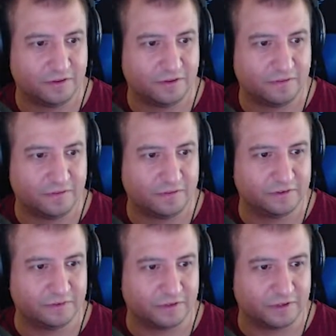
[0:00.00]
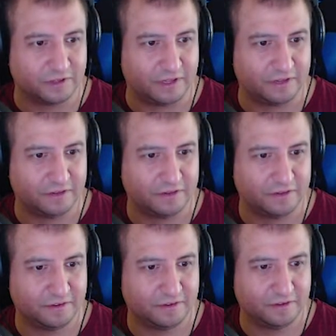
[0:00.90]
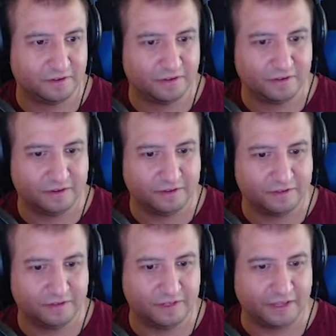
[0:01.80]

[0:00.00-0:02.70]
What does this one look like? See,